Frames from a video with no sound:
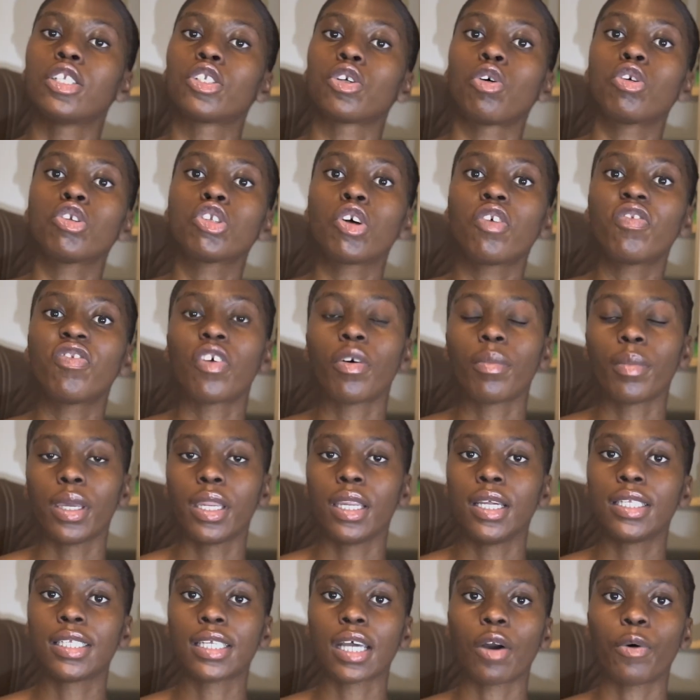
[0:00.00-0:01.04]
also 4
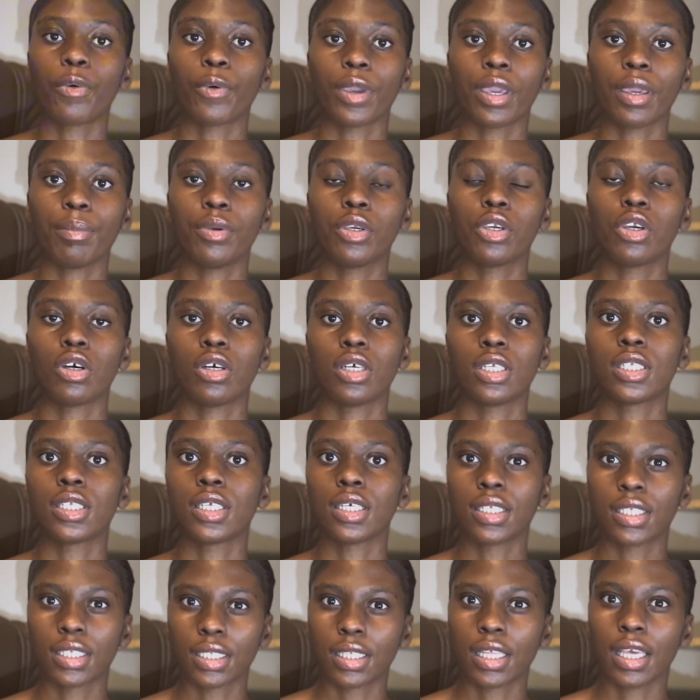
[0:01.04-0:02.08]
minutes away because
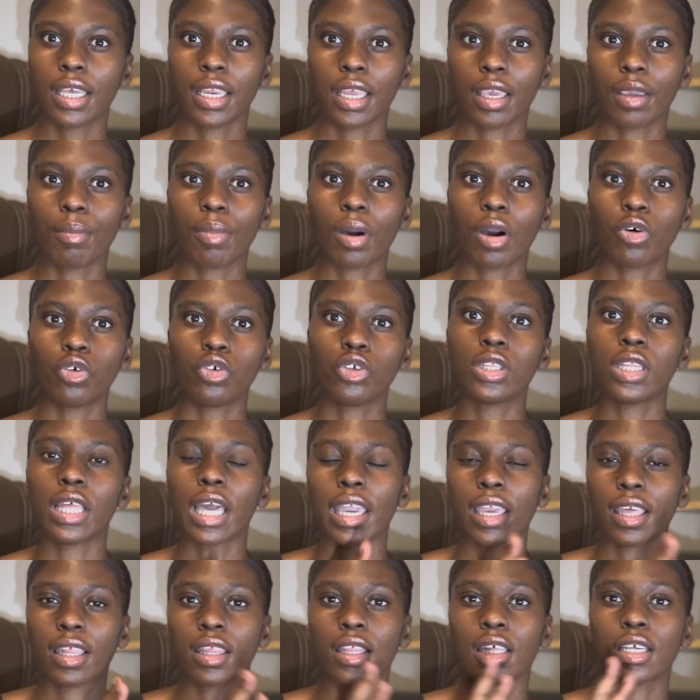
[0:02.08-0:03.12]
it's the neighborhood, they're
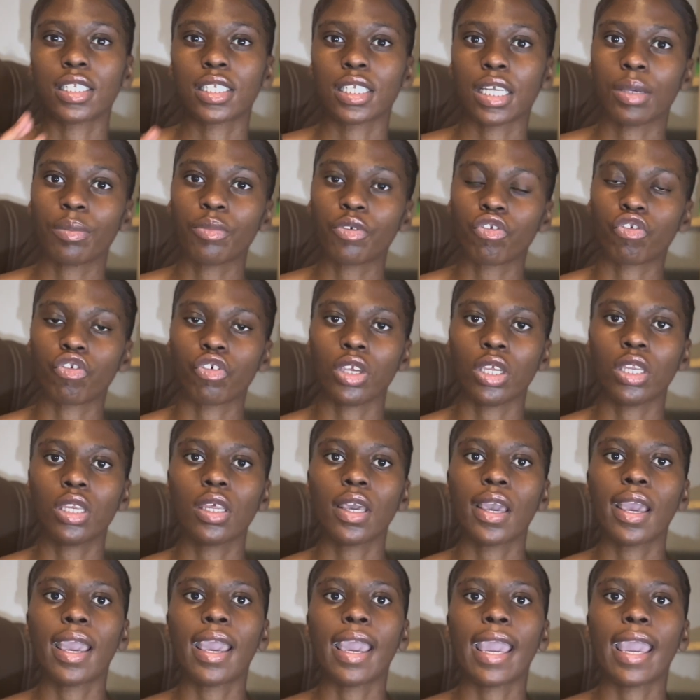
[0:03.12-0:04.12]
in the same street.